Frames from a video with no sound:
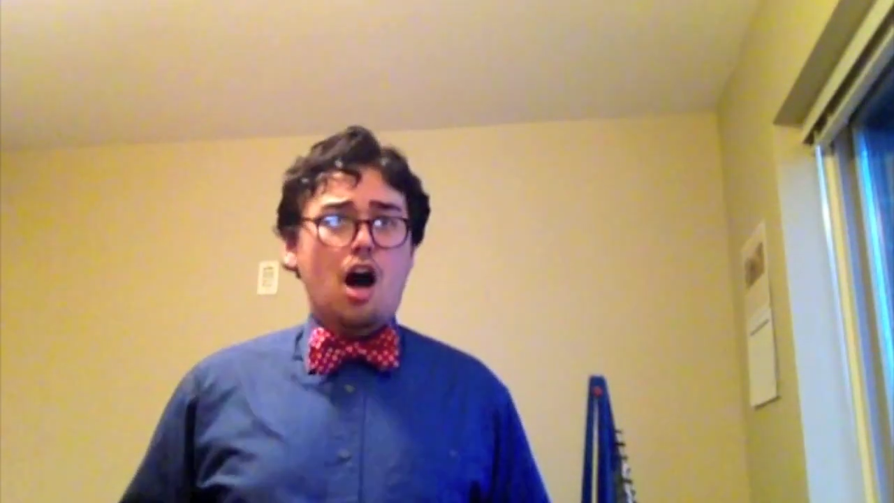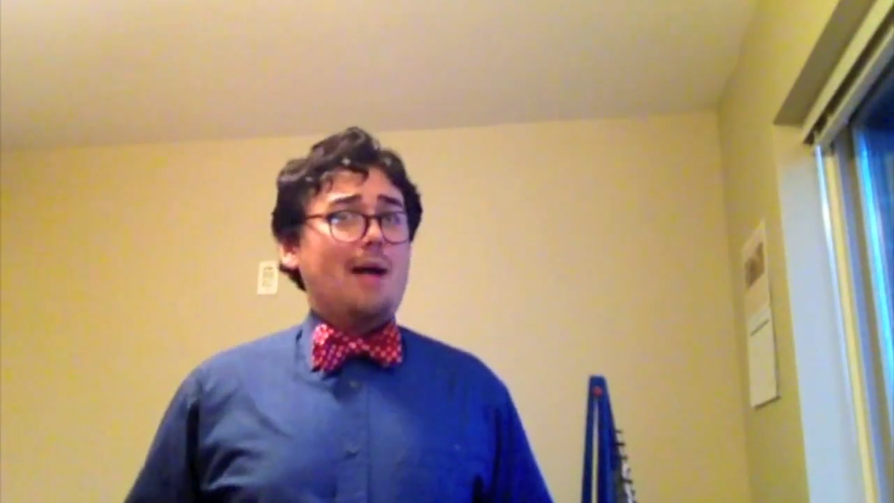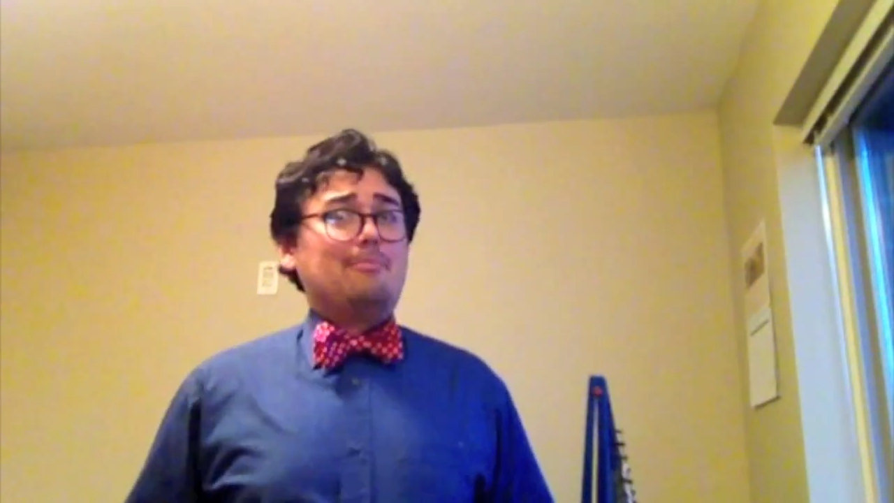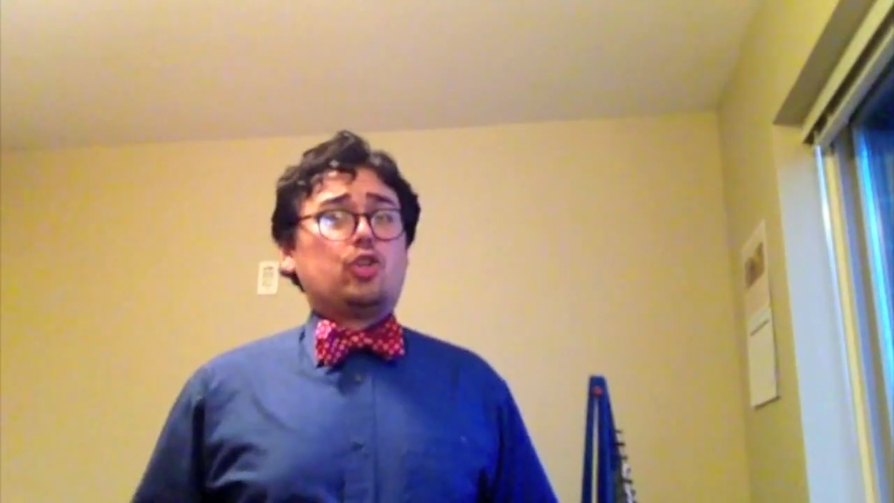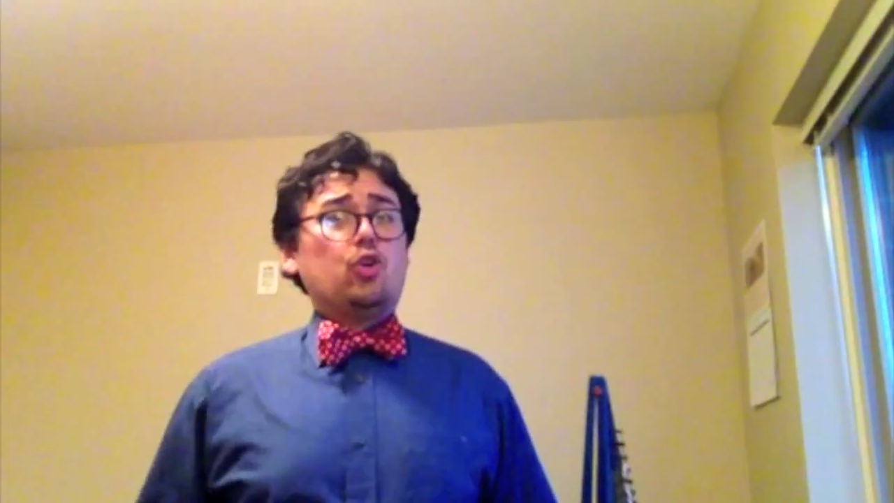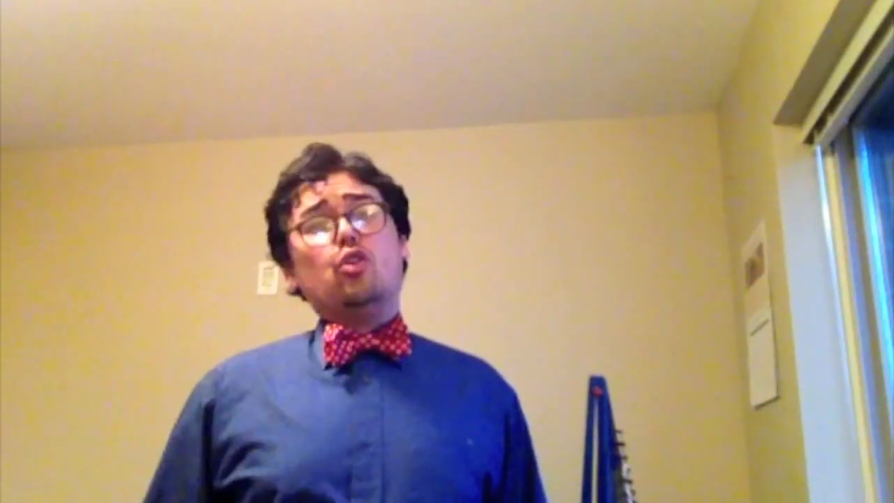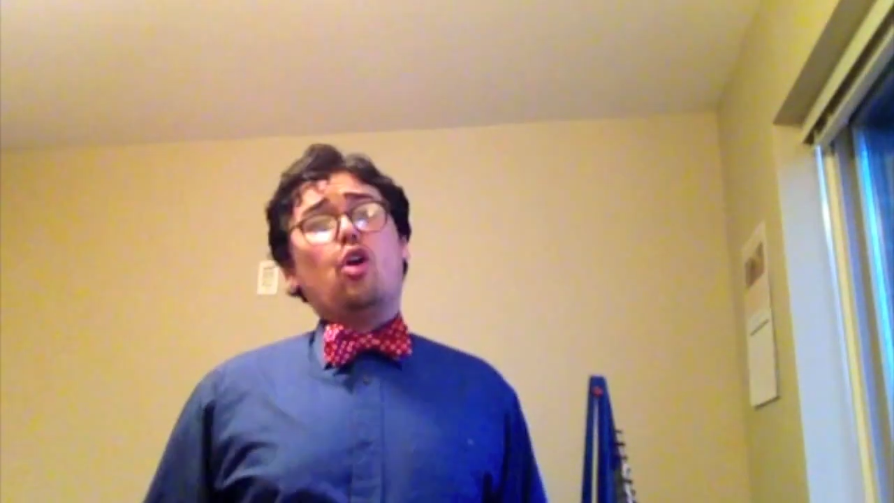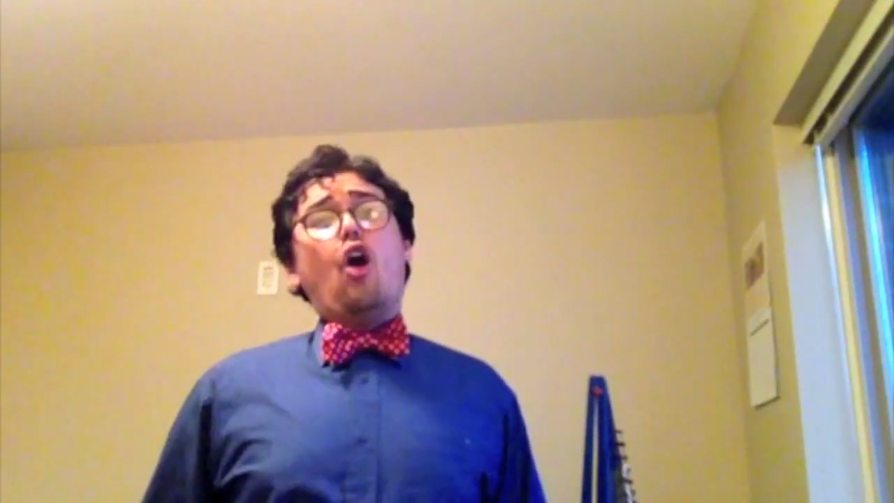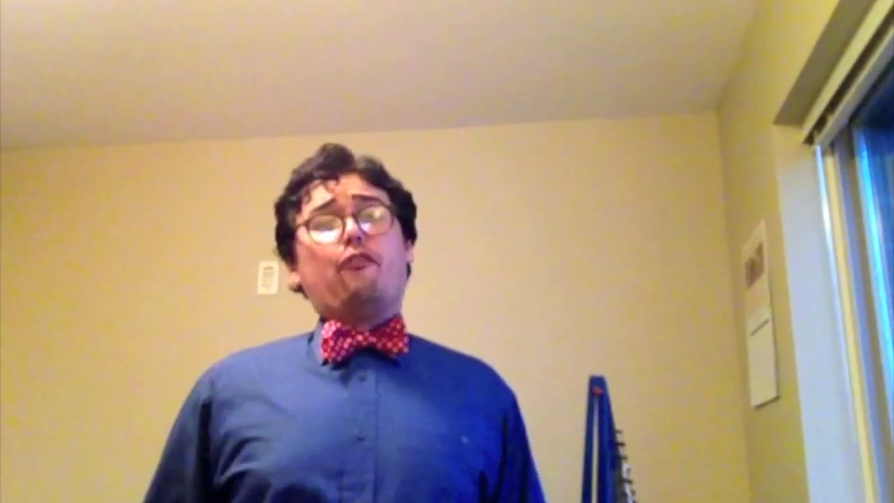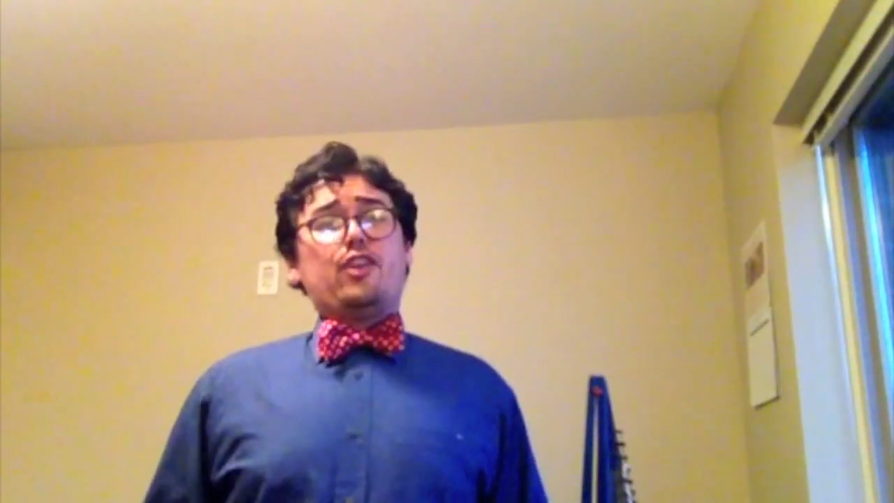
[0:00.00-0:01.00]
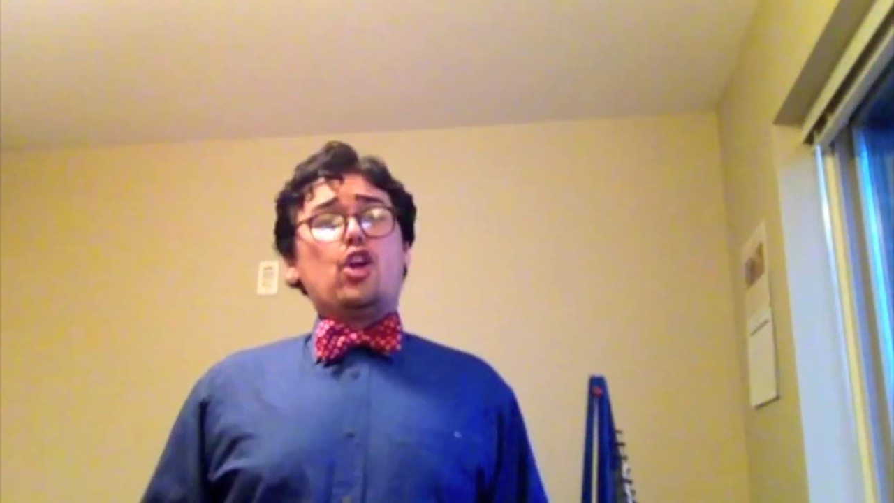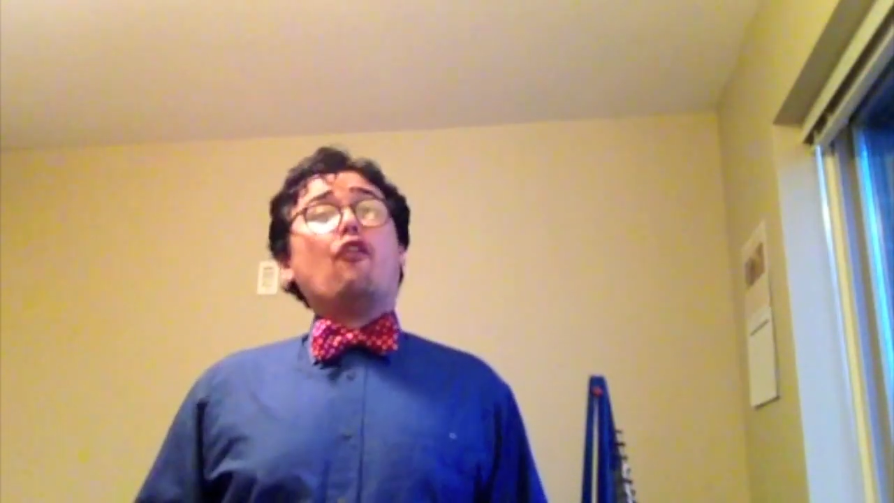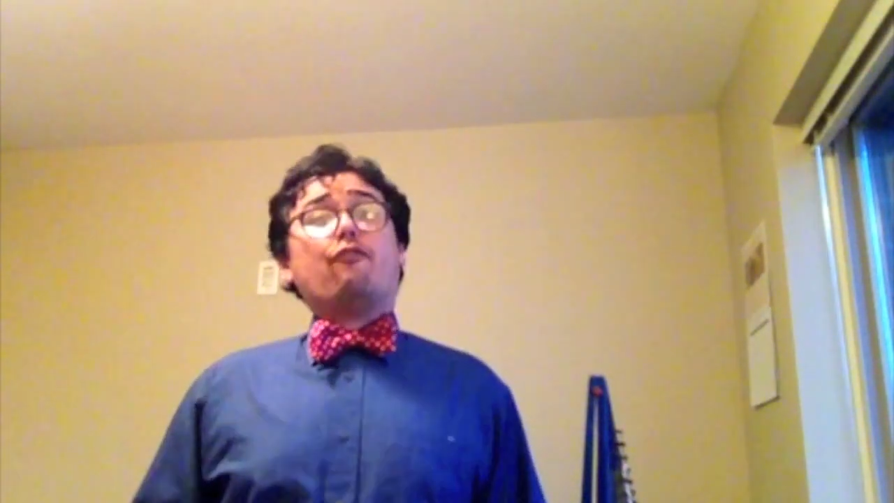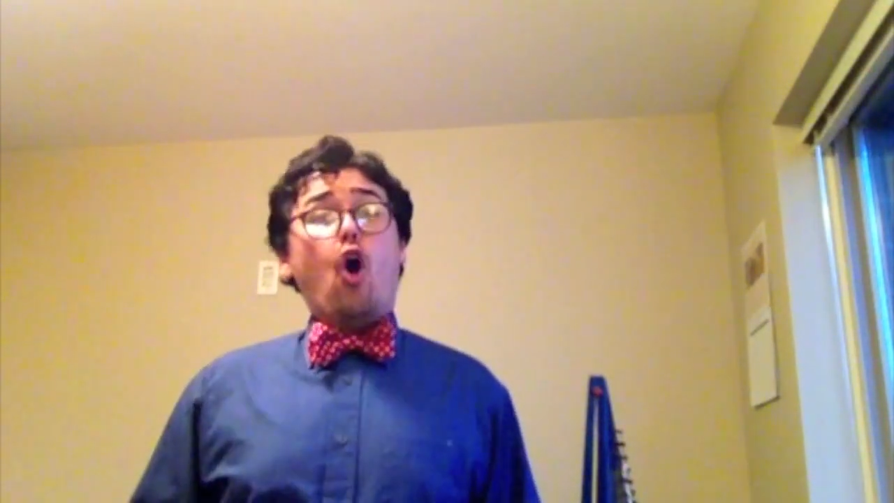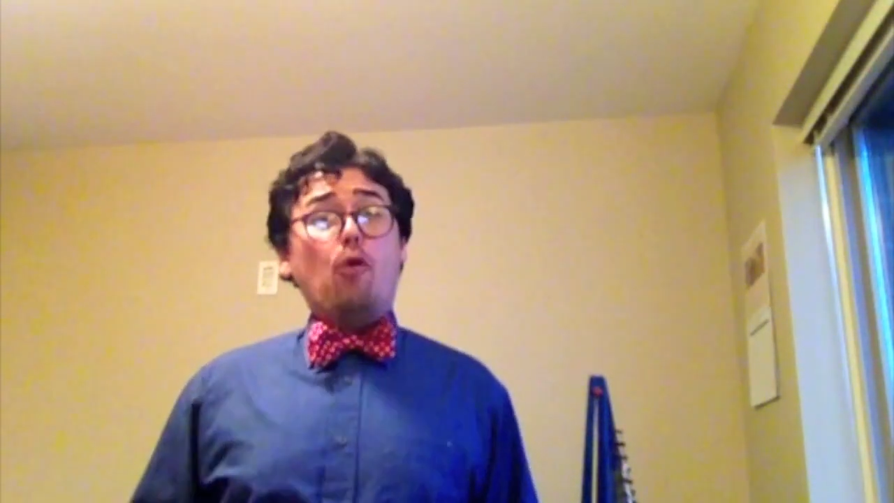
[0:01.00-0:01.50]
I'm too
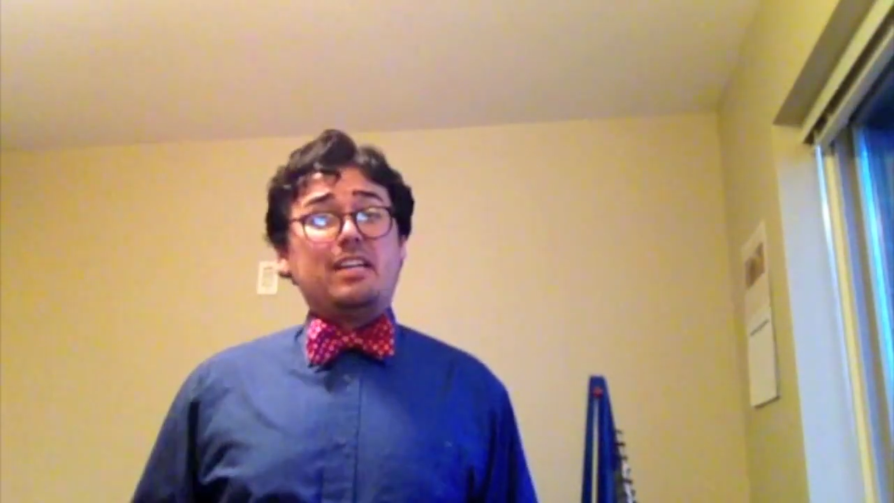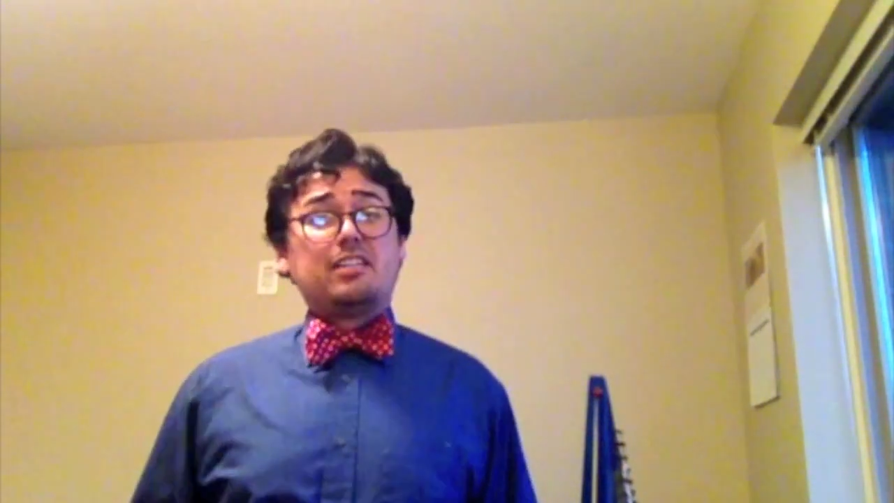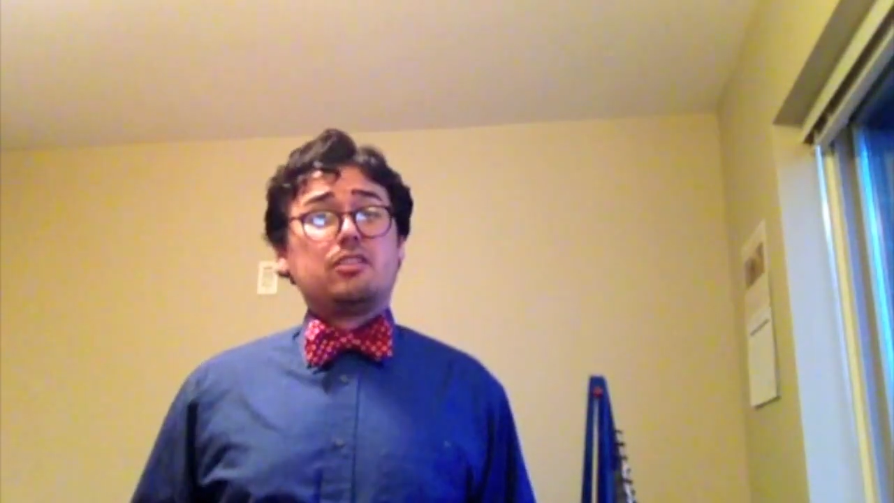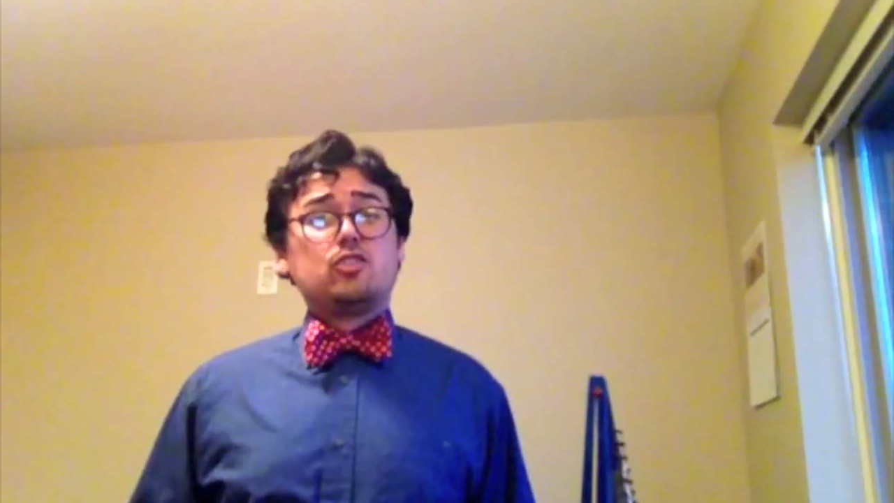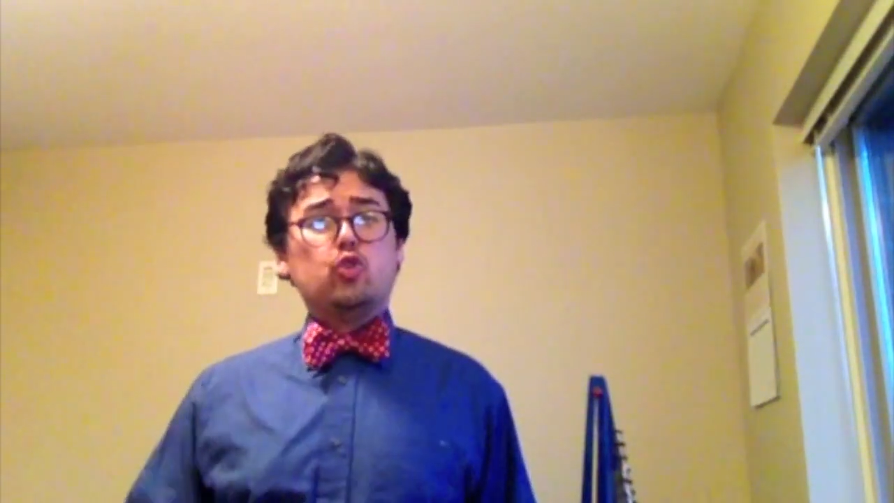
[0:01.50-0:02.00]
ophiophobic